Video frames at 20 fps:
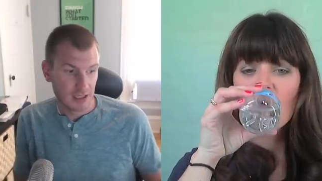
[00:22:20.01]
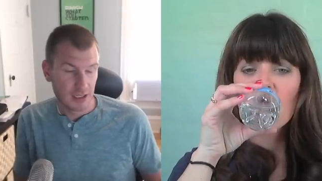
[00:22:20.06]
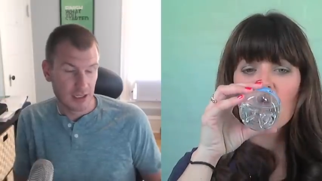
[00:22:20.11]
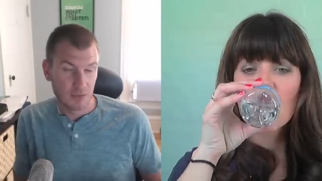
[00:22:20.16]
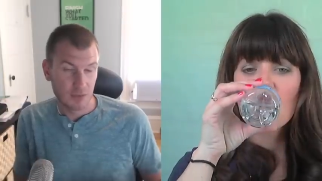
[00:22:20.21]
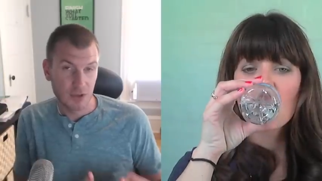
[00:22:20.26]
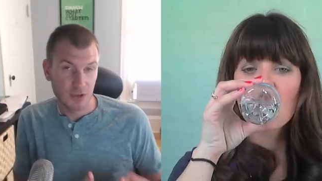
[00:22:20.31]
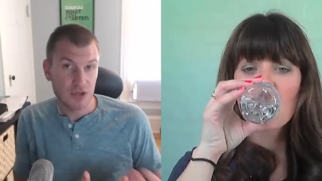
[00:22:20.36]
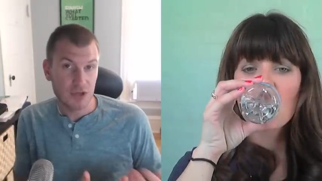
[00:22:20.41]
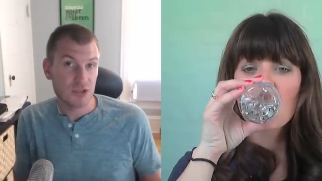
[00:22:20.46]

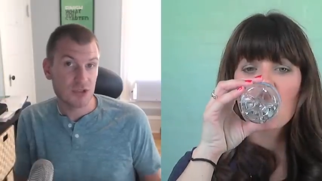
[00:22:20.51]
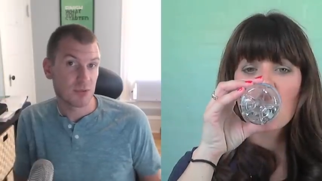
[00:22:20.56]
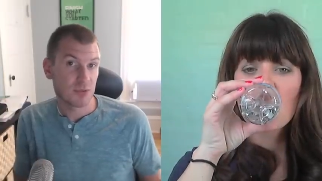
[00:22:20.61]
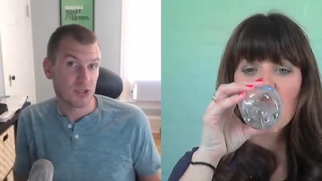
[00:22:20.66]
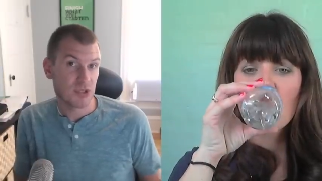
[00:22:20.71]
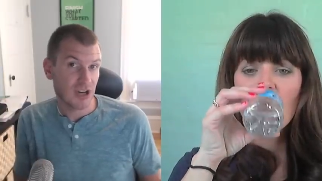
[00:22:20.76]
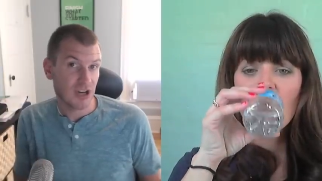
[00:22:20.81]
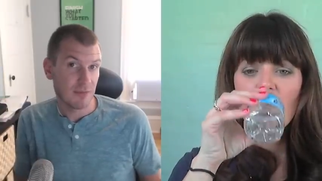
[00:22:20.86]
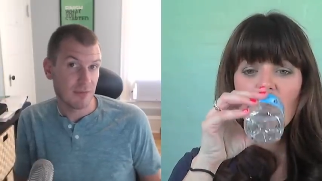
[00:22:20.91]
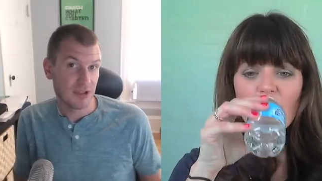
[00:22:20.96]
Speaker 1: when you
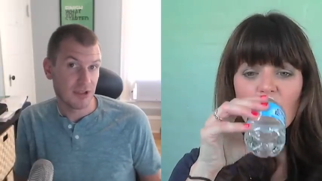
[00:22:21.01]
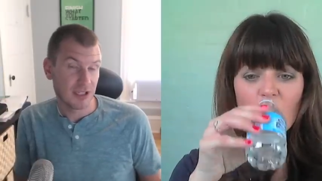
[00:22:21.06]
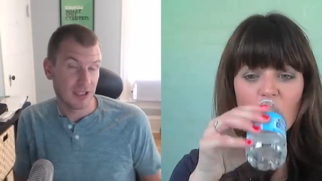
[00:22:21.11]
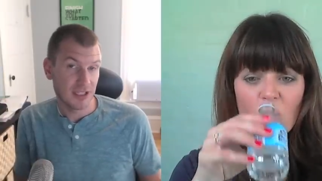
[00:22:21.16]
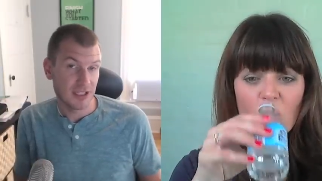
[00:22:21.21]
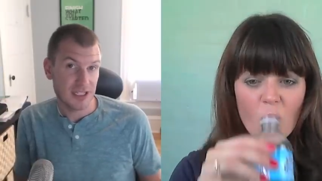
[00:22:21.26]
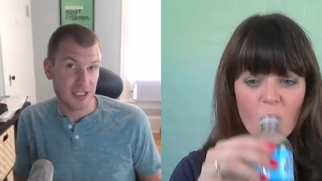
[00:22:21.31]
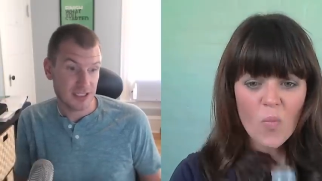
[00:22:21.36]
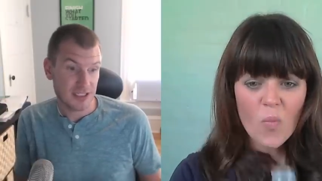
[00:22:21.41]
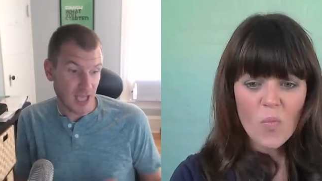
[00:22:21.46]
subscribe to the
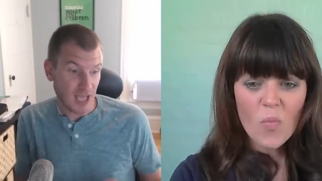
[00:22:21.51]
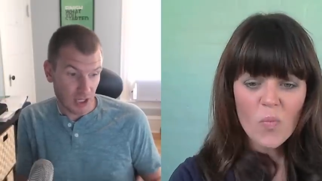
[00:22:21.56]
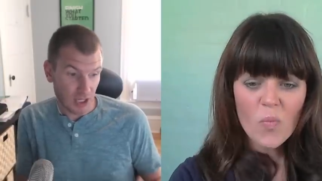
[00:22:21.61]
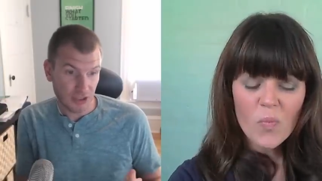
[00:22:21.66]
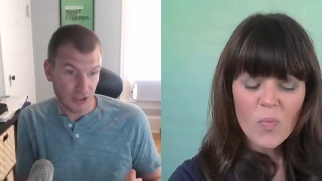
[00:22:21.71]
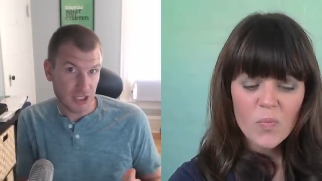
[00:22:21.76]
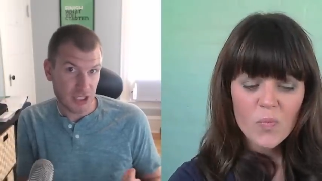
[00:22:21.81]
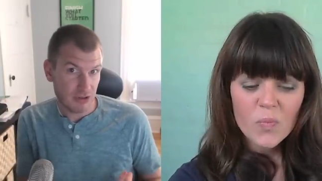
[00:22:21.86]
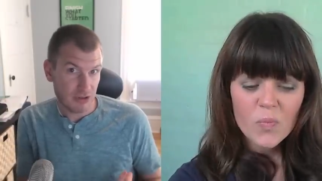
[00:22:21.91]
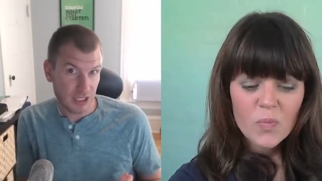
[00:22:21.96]
list, not
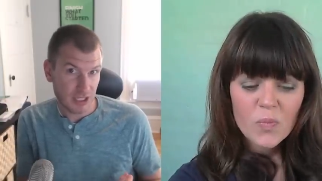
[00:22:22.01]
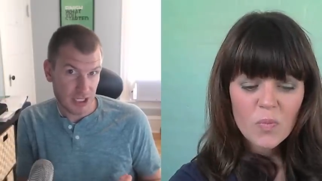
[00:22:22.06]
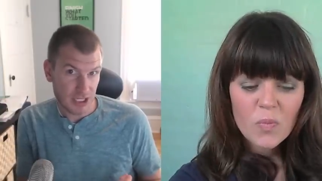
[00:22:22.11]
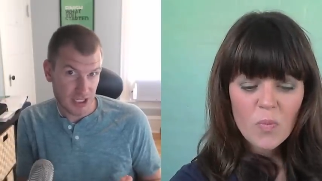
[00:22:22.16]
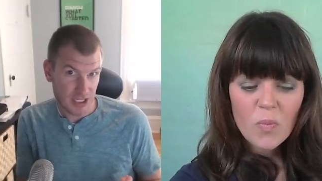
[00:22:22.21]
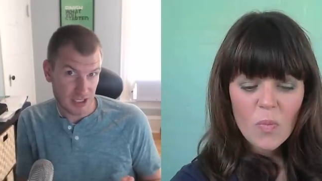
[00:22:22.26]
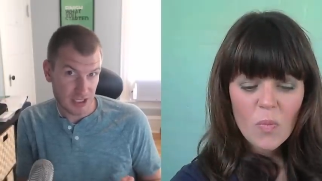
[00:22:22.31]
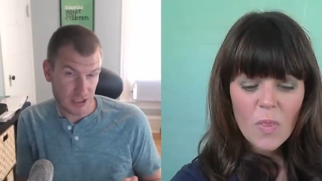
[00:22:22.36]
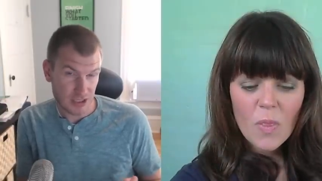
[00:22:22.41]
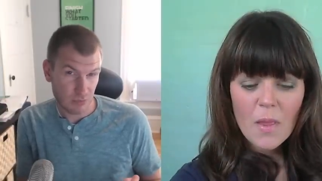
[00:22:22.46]
only do you get a
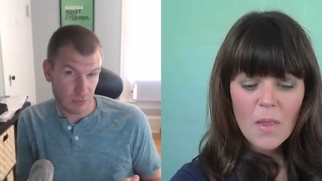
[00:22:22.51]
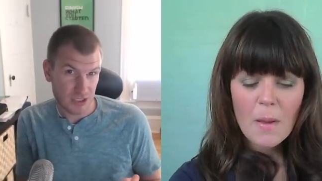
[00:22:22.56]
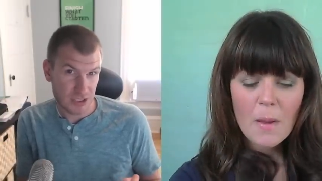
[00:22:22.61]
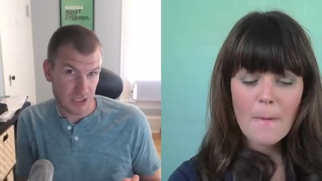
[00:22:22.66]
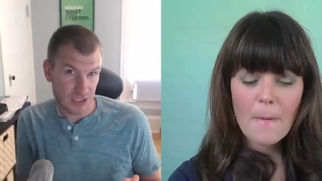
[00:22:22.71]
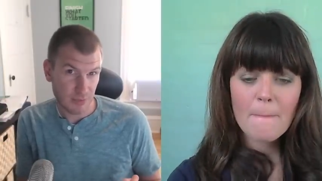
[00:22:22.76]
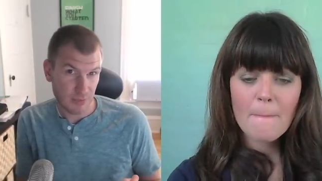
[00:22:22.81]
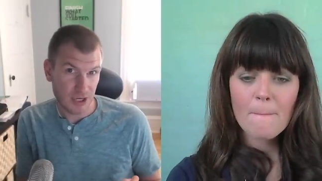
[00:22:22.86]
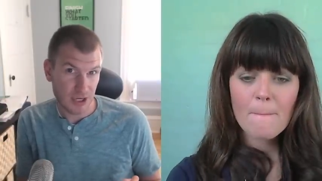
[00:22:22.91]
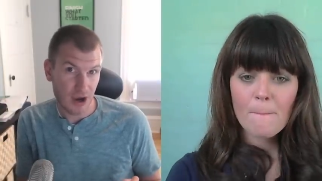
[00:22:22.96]
chance to win
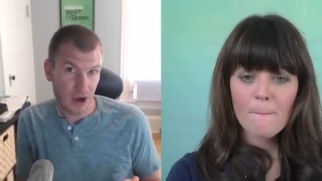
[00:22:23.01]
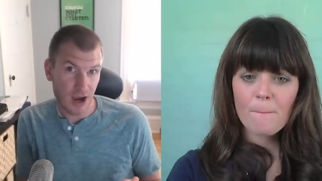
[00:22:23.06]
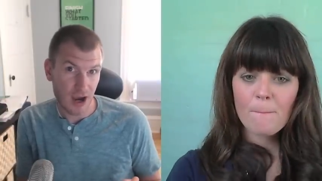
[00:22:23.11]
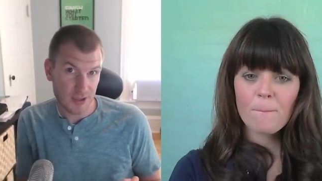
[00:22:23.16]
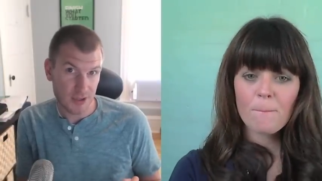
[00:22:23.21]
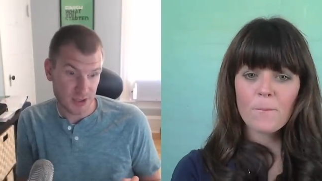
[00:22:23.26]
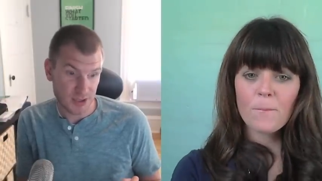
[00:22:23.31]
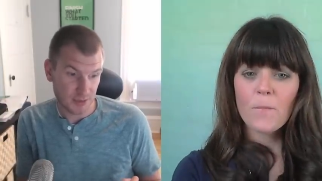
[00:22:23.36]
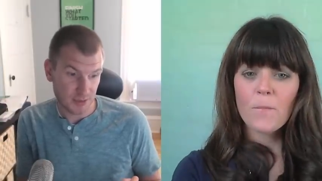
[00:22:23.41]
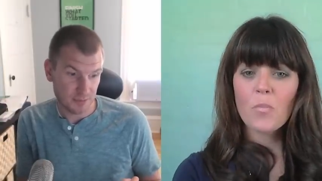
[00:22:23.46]
something
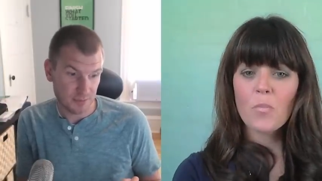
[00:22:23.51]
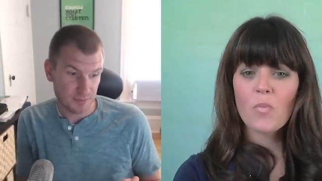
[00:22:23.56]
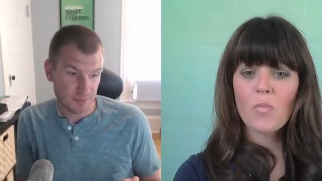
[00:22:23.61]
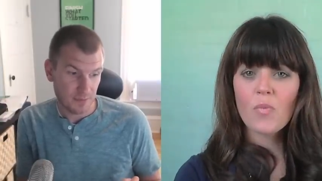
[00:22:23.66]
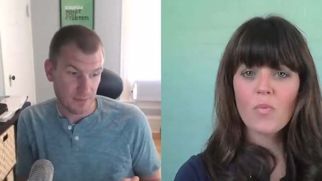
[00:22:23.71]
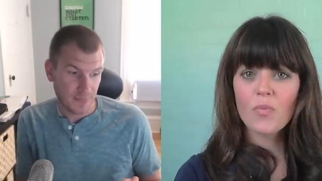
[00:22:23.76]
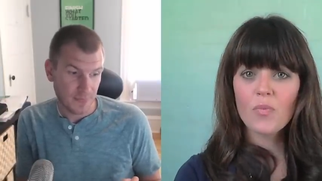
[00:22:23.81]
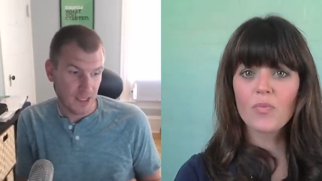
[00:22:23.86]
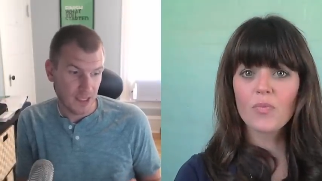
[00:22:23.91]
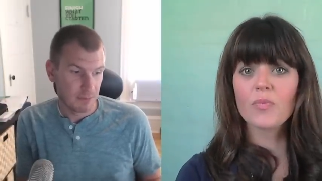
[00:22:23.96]
awesome,
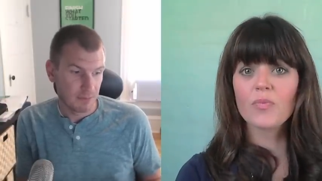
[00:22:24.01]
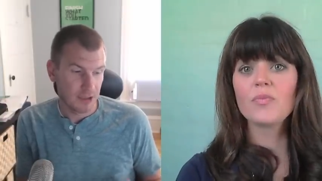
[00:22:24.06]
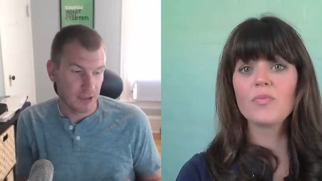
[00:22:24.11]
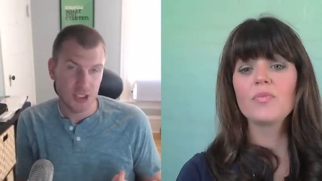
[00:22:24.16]
mm-hmm.